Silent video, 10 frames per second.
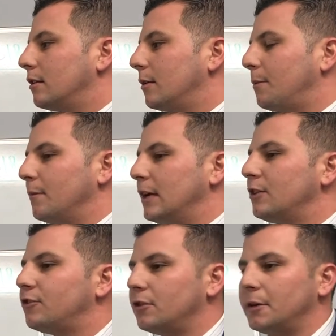the
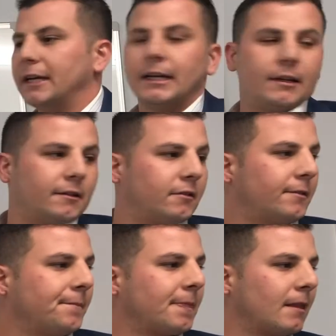issue is
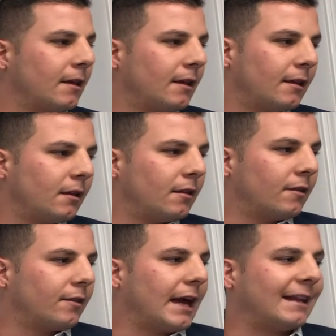
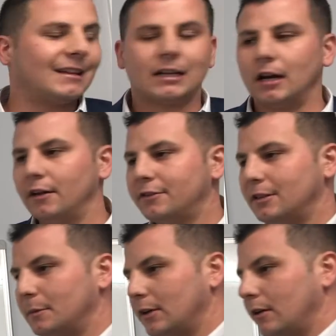that the
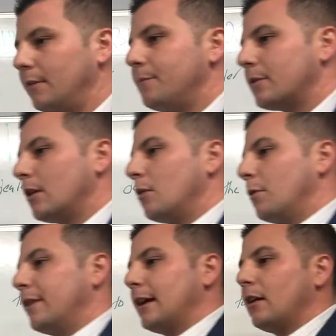customer,
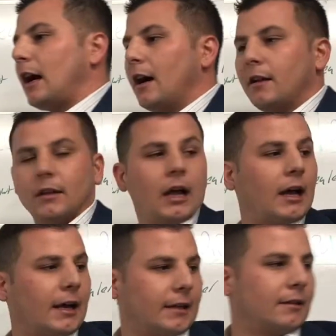when they're
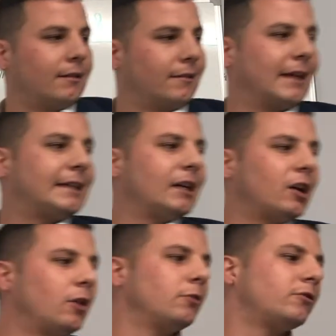online, they can
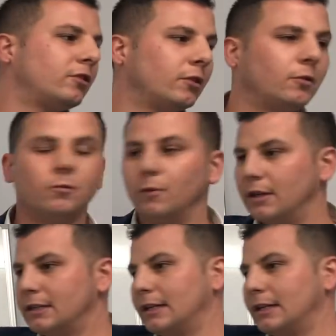go to one